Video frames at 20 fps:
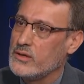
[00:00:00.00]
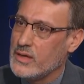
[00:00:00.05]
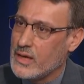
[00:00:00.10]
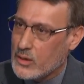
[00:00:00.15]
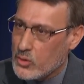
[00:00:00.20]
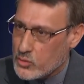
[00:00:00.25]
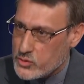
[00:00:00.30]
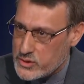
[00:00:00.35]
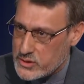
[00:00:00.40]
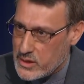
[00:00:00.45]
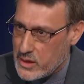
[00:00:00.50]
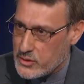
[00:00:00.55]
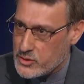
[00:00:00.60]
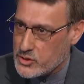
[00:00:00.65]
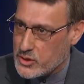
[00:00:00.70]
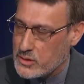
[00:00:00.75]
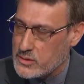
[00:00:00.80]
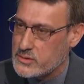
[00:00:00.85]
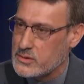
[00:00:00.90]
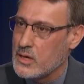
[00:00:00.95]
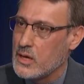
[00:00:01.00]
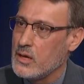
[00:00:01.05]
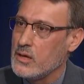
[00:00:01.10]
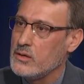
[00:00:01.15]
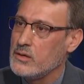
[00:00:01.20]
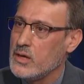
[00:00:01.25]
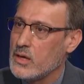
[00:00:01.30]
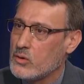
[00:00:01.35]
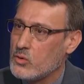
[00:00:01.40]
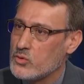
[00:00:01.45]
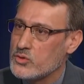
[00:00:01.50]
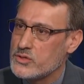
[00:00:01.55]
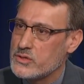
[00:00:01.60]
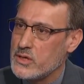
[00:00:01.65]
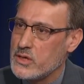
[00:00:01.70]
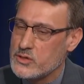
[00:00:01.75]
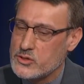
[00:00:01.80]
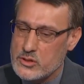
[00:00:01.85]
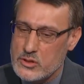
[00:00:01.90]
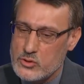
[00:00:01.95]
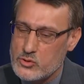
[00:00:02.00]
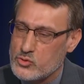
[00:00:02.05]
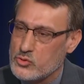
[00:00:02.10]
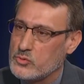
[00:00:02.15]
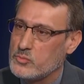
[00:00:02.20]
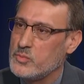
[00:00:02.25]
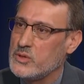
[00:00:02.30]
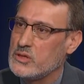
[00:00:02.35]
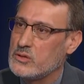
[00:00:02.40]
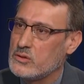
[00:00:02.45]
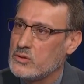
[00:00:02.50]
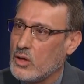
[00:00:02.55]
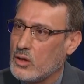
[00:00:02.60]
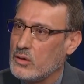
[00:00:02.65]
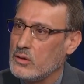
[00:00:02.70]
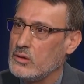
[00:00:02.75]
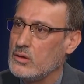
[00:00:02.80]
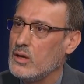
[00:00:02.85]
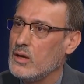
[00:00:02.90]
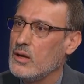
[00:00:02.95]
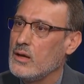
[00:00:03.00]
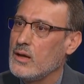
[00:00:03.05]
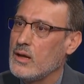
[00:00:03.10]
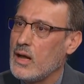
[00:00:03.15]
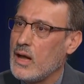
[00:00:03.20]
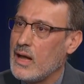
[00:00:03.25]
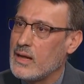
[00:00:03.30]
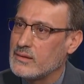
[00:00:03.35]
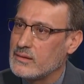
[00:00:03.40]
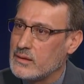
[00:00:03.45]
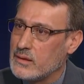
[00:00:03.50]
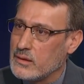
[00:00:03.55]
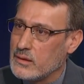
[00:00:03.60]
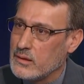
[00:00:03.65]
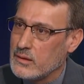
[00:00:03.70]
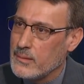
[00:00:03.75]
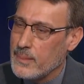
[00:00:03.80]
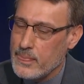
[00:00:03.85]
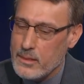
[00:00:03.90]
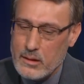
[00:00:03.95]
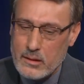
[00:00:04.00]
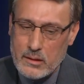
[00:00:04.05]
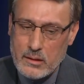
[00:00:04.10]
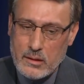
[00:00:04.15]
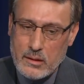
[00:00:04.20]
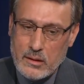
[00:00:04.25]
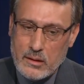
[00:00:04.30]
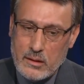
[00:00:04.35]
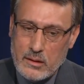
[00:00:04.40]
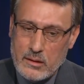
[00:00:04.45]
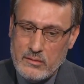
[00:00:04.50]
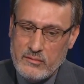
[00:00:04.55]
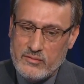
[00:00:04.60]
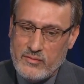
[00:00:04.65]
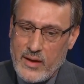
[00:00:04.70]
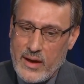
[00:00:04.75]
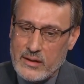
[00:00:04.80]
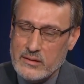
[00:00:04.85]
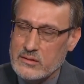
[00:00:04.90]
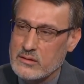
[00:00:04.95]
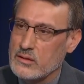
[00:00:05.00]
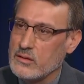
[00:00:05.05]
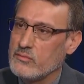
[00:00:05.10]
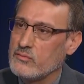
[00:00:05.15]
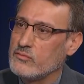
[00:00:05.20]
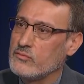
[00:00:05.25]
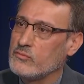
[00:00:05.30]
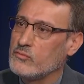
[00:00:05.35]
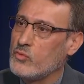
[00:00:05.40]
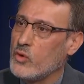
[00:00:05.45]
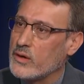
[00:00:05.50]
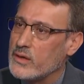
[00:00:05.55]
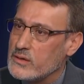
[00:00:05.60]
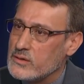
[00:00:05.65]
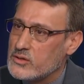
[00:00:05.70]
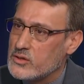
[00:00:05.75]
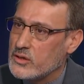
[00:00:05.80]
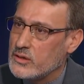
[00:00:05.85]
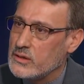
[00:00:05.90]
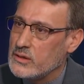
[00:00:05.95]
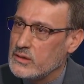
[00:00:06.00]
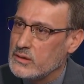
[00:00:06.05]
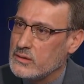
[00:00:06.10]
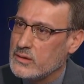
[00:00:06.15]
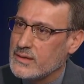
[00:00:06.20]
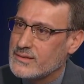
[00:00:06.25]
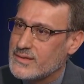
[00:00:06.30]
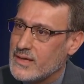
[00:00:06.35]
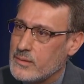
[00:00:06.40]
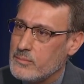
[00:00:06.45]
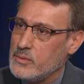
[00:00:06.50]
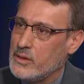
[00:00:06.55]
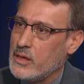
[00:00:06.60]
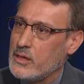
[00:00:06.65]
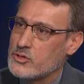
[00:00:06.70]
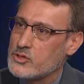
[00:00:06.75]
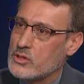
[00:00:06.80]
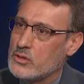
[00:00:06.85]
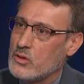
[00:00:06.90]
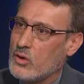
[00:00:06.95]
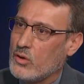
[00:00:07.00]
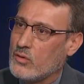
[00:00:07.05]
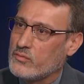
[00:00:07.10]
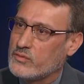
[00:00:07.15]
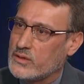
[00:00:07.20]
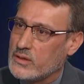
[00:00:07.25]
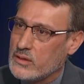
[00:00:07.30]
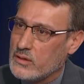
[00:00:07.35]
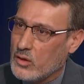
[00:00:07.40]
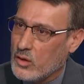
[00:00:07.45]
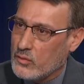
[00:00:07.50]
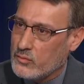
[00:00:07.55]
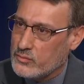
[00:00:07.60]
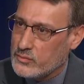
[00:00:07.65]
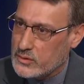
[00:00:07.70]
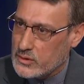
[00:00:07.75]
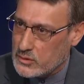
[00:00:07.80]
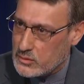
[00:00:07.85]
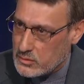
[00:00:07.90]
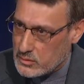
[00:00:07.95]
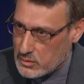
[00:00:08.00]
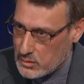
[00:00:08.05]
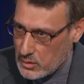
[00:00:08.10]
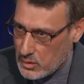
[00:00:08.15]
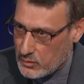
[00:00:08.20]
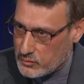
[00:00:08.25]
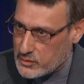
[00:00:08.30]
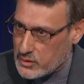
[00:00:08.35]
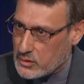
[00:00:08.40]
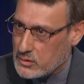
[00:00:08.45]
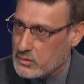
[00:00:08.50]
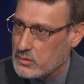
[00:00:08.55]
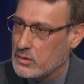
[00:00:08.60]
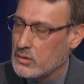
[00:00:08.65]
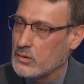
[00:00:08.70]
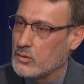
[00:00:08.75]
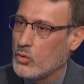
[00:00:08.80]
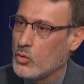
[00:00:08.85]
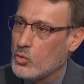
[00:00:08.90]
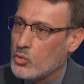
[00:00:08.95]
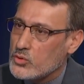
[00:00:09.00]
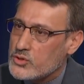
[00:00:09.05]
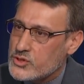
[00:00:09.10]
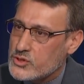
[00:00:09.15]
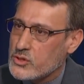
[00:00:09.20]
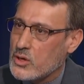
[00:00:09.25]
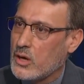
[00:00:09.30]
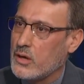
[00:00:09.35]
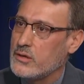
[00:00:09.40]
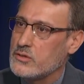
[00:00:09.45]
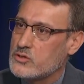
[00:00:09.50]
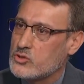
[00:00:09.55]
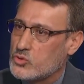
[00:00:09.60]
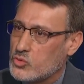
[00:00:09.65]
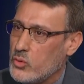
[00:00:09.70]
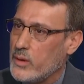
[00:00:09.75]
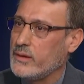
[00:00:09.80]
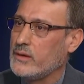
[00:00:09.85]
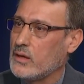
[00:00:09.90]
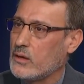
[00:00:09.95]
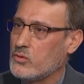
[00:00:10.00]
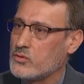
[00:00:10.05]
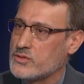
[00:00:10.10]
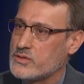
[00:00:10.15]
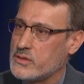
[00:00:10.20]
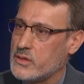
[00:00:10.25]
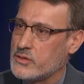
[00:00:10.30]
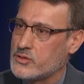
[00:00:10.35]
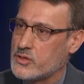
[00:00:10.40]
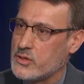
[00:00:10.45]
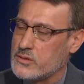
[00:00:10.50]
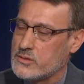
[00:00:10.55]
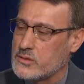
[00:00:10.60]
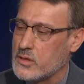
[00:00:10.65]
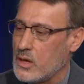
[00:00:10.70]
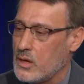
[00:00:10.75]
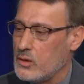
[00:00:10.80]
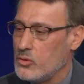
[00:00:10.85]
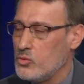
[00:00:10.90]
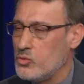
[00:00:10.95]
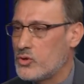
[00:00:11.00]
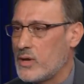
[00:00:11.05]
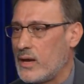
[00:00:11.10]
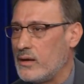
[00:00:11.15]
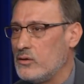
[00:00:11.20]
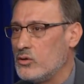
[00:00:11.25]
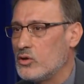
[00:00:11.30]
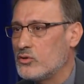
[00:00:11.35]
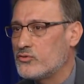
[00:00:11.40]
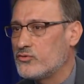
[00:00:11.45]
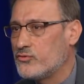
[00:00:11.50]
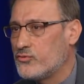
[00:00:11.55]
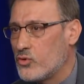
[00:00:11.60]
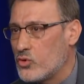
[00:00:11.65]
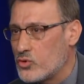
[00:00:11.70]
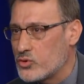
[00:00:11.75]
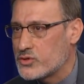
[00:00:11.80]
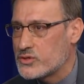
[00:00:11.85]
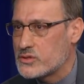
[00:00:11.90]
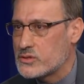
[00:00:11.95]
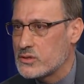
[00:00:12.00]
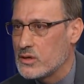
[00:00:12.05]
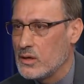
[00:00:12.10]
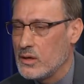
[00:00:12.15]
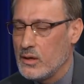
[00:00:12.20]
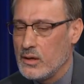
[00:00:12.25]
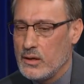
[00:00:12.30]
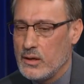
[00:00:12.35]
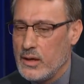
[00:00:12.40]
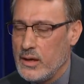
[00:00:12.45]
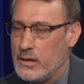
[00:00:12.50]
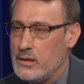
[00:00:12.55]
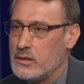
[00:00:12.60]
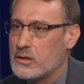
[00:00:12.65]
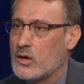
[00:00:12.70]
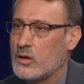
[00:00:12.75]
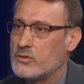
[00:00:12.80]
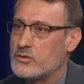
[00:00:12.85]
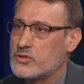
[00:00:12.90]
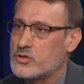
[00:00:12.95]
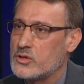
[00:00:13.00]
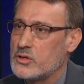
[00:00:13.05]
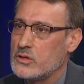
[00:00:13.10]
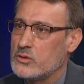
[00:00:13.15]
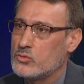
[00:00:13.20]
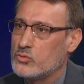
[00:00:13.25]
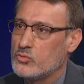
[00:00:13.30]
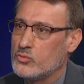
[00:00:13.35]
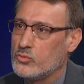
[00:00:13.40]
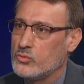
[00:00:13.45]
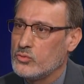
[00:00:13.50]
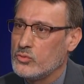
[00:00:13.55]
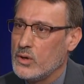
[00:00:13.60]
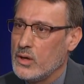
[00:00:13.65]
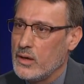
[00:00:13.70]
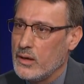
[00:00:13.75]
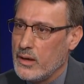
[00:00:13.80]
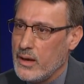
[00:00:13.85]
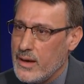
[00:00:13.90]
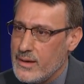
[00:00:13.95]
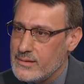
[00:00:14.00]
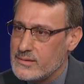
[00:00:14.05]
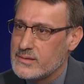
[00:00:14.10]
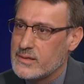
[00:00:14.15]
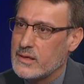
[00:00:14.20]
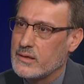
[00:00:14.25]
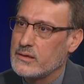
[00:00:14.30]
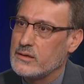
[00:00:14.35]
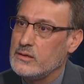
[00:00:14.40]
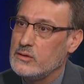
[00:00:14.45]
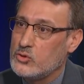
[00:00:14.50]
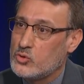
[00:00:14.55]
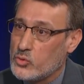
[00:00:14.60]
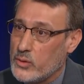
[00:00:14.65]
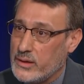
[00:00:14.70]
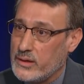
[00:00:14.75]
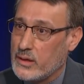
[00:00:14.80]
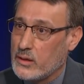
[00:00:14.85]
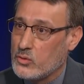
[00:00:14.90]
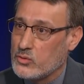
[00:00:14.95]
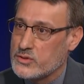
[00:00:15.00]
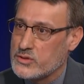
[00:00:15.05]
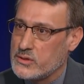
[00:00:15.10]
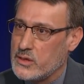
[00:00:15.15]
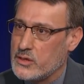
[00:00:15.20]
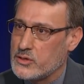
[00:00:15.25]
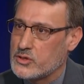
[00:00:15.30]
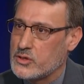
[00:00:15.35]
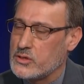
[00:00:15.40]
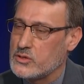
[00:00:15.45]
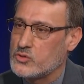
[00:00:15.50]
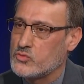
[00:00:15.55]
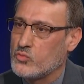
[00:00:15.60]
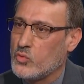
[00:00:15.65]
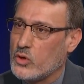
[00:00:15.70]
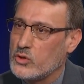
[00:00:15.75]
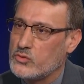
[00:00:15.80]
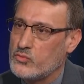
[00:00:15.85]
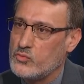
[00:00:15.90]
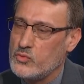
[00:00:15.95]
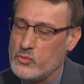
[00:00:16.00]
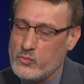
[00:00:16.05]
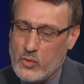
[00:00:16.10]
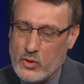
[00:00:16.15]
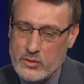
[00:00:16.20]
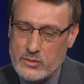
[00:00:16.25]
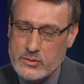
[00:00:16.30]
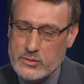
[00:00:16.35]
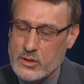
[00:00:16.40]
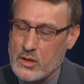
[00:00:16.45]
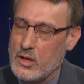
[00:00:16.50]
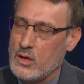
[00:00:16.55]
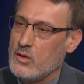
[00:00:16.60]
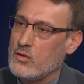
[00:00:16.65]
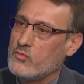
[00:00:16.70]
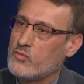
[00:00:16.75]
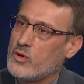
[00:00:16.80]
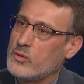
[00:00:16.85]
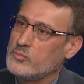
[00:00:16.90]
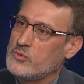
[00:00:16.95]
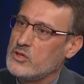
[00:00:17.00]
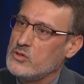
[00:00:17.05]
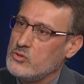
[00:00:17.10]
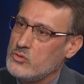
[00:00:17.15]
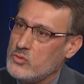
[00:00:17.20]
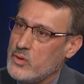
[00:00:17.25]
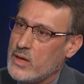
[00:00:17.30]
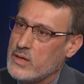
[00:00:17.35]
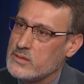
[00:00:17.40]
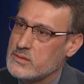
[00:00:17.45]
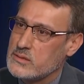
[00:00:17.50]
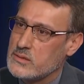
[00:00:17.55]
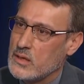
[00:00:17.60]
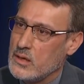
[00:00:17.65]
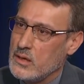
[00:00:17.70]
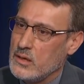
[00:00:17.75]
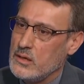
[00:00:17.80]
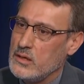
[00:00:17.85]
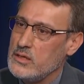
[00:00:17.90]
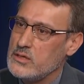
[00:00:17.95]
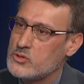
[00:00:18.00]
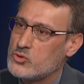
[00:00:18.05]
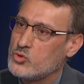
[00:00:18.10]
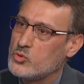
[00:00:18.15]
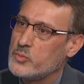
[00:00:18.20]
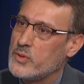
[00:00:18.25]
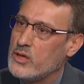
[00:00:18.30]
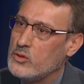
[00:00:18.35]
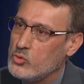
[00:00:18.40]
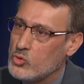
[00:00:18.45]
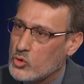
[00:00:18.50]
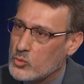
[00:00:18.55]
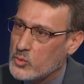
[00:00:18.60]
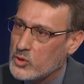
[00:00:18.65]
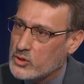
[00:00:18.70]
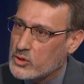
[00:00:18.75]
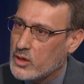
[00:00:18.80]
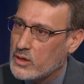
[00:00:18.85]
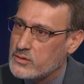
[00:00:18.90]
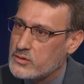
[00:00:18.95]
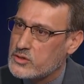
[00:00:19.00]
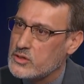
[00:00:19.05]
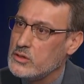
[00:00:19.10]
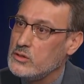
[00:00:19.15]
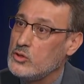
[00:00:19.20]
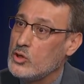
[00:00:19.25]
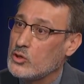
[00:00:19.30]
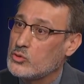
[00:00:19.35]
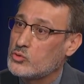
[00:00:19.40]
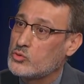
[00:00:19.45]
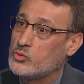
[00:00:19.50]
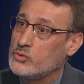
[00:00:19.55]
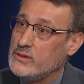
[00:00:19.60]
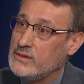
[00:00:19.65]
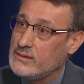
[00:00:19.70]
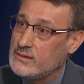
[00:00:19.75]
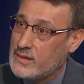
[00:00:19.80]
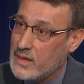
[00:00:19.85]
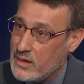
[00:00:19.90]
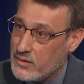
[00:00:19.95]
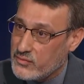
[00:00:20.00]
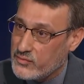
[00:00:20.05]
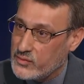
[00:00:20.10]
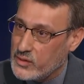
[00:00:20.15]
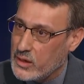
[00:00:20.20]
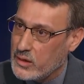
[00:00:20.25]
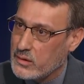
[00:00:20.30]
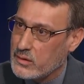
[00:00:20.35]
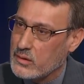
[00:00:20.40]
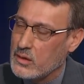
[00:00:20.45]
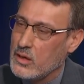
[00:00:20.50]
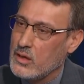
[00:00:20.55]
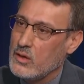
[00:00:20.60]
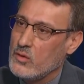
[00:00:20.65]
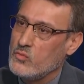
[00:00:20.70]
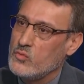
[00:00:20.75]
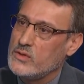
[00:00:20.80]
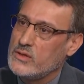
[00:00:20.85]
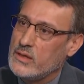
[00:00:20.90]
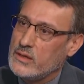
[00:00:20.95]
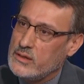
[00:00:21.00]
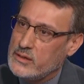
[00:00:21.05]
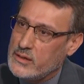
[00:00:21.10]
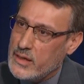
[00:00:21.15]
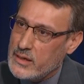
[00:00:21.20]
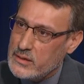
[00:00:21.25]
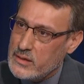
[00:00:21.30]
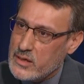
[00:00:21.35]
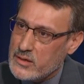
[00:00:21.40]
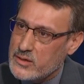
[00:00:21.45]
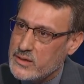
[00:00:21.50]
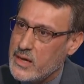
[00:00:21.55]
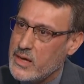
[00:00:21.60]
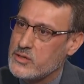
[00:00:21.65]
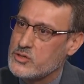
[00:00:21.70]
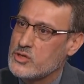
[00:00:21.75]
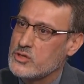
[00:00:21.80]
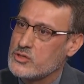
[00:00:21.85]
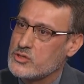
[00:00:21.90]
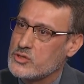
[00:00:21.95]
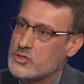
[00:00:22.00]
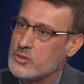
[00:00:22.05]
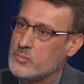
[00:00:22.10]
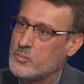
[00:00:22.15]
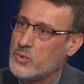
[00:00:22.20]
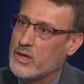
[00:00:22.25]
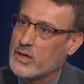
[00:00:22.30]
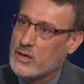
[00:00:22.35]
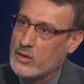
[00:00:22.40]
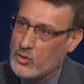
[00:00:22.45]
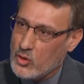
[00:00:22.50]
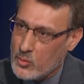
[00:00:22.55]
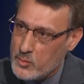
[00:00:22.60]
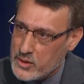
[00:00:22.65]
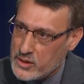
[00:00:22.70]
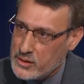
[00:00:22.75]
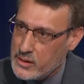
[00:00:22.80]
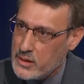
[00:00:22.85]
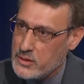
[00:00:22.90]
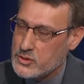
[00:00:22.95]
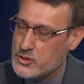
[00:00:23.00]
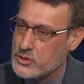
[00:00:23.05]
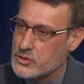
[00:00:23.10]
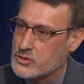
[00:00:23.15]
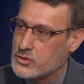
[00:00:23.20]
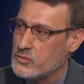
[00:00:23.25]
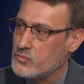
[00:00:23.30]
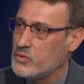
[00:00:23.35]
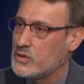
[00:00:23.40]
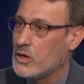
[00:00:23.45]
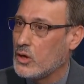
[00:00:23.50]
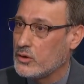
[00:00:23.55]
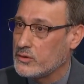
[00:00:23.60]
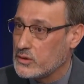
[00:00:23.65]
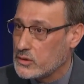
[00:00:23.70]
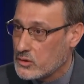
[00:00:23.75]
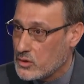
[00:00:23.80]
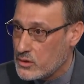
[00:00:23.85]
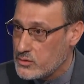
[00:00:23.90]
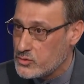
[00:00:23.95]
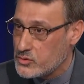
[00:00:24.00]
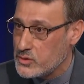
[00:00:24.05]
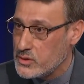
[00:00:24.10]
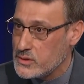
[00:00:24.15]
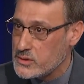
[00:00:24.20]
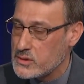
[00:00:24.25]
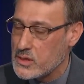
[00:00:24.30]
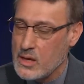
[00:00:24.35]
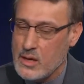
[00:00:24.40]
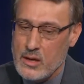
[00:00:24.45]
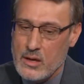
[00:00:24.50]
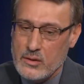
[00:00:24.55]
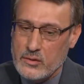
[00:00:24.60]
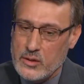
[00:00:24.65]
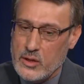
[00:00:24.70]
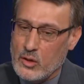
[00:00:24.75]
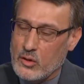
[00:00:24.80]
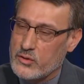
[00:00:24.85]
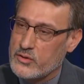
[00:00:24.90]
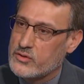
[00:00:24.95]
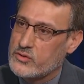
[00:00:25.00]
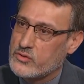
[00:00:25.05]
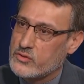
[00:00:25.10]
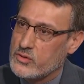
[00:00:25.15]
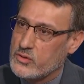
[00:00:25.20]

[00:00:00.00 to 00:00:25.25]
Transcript: negotiations. Negotiations should be done at the, uh, in fact, the voluntary determination of the, of the, of the uh, all sides to a negotiations. You cannot force any country to enter into a negotiations. What we want from the U S is to be a normal country, not to interfere with the Iranian relationship, economic relationship with the other countries. They are th